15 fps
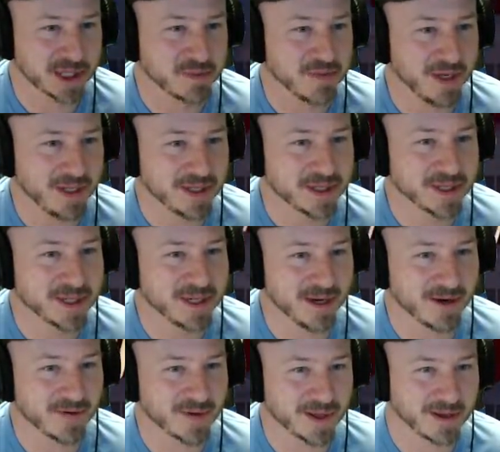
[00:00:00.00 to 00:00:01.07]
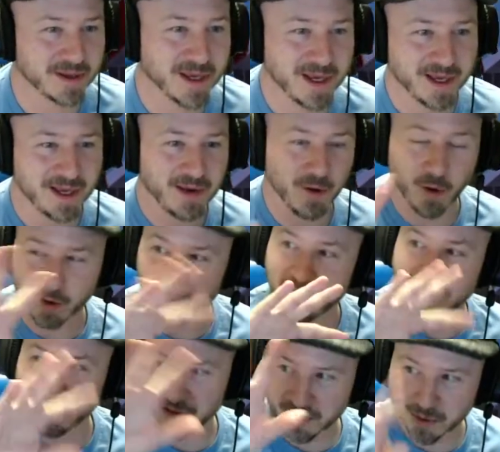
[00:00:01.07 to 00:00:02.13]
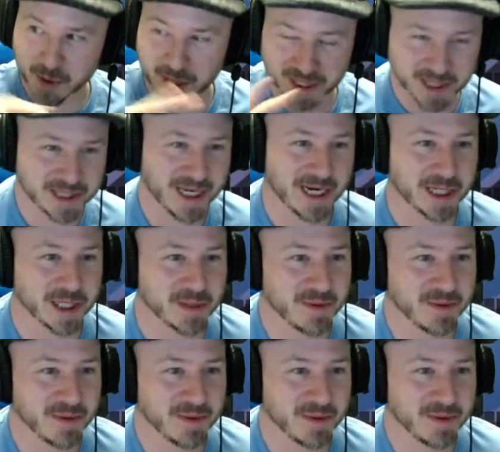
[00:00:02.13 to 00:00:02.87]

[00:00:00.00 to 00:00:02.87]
spins, you know, where the illusion is that it's